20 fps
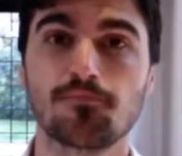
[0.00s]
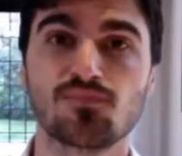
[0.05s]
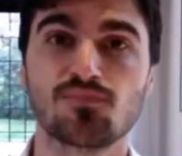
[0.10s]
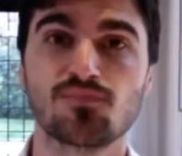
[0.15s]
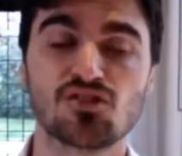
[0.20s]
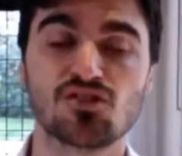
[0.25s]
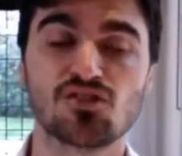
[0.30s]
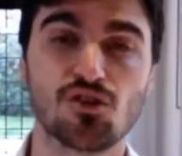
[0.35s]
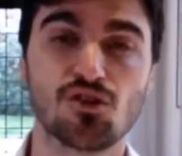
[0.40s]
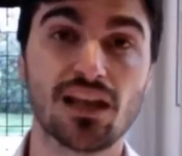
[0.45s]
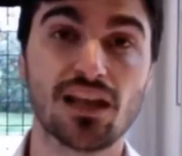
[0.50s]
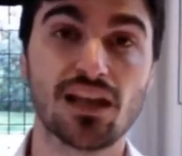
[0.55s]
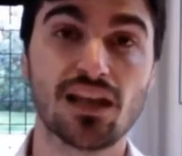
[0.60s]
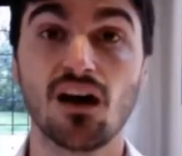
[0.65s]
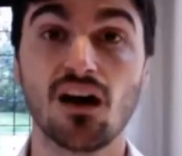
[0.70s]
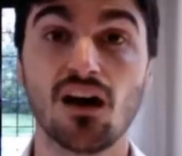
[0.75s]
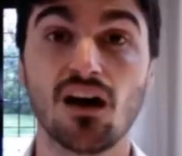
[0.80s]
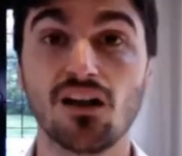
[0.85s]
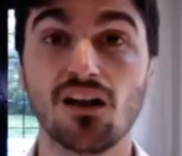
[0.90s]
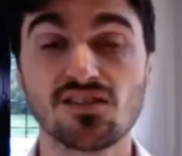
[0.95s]
So I had a
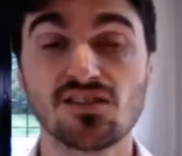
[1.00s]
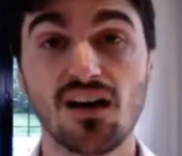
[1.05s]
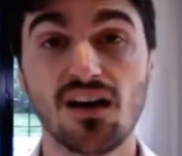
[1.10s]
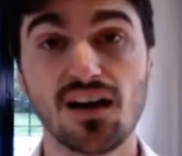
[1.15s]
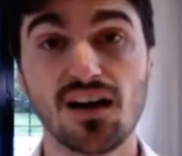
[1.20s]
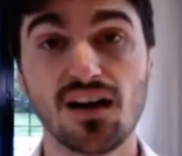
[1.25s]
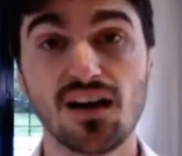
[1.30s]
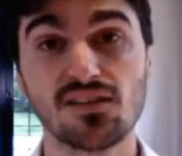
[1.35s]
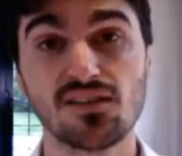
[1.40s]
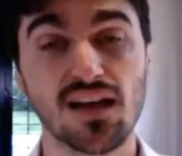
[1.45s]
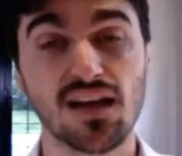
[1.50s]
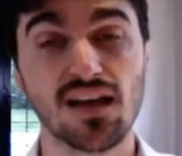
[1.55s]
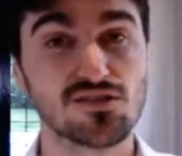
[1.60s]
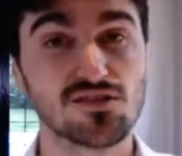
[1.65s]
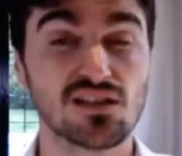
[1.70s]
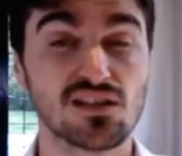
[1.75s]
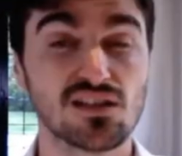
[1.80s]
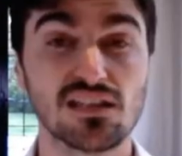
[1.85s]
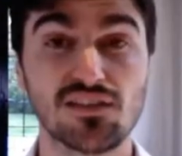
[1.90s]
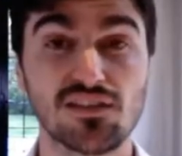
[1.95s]
lie on the side and
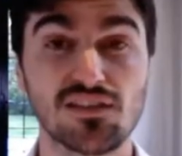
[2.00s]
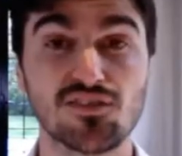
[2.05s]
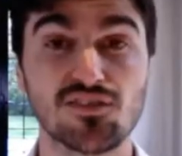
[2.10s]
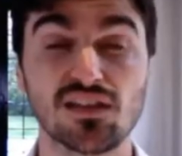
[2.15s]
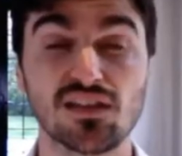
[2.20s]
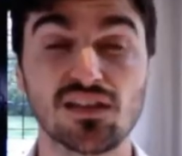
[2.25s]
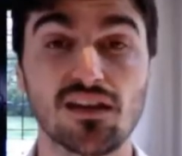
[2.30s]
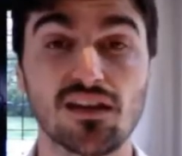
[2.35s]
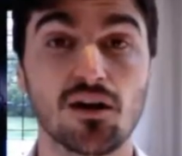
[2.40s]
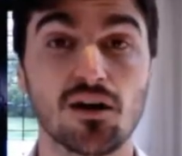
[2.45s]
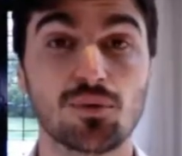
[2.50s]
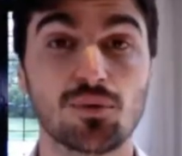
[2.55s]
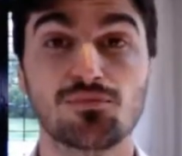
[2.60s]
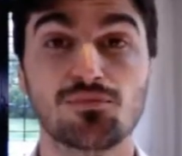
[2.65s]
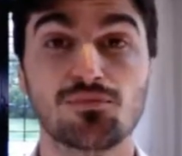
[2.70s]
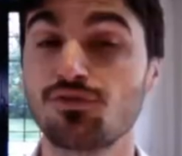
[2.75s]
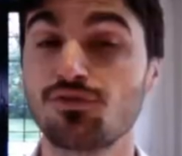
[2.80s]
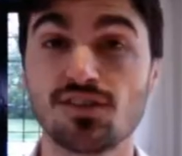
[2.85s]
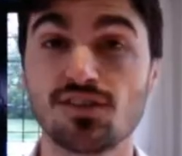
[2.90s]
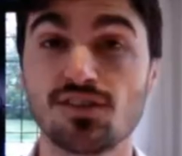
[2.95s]
just lifted the knee up.
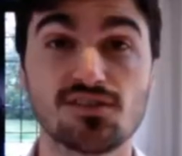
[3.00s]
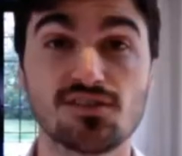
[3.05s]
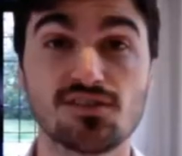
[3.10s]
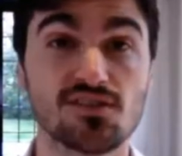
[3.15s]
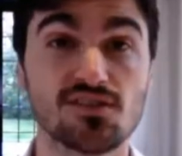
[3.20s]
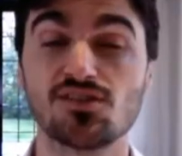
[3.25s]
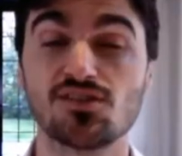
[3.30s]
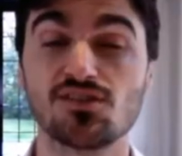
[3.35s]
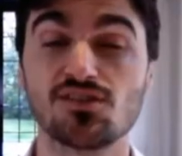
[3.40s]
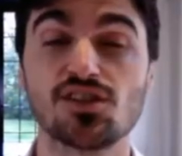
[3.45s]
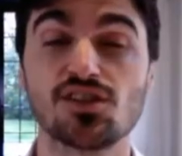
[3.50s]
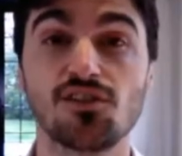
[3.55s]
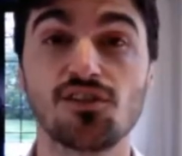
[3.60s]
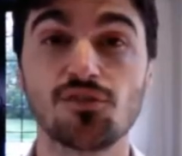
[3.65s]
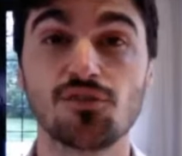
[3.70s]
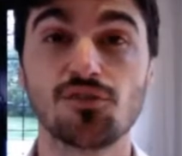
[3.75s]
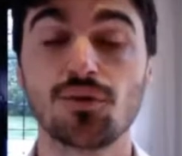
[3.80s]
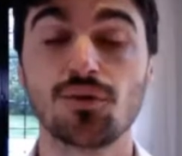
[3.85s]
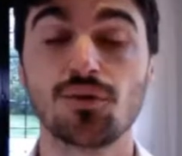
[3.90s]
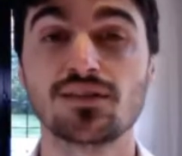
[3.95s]
No resistance because she can't
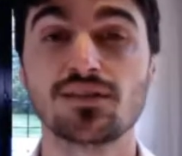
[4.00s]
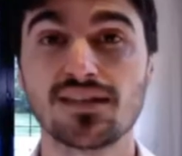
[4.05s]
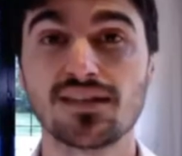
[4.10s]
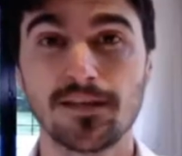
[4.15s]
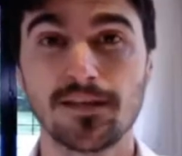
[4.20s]
do it.